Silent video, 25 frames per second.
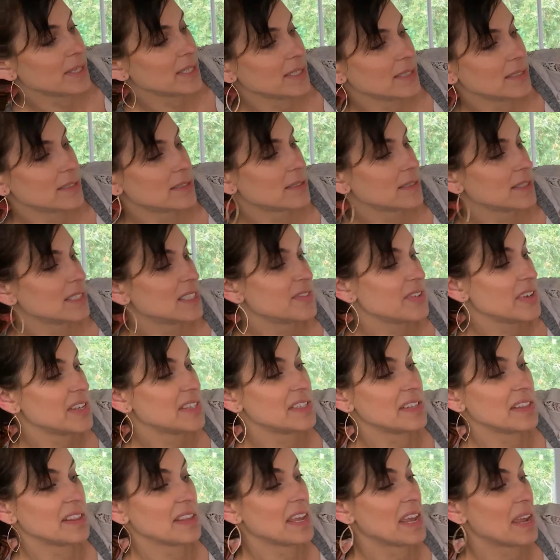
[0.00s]
because it's
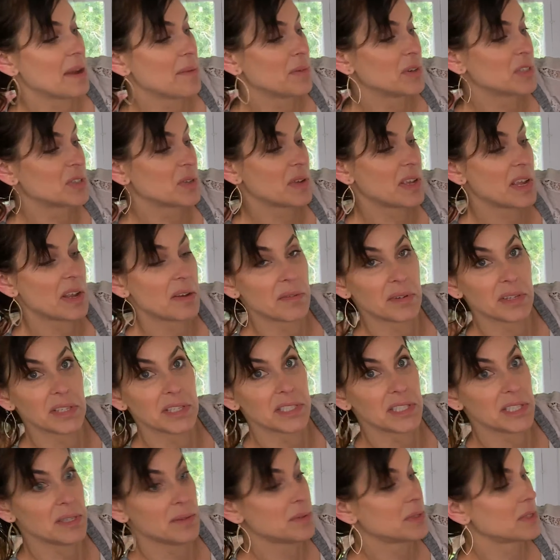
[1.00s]
facing the camera, so I can't really
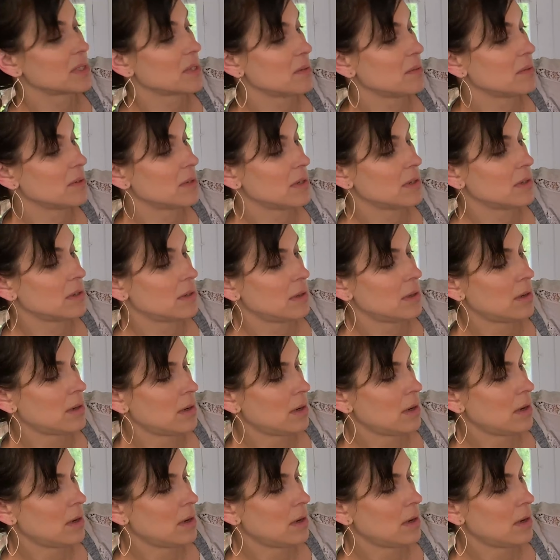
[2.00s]
see what's going on.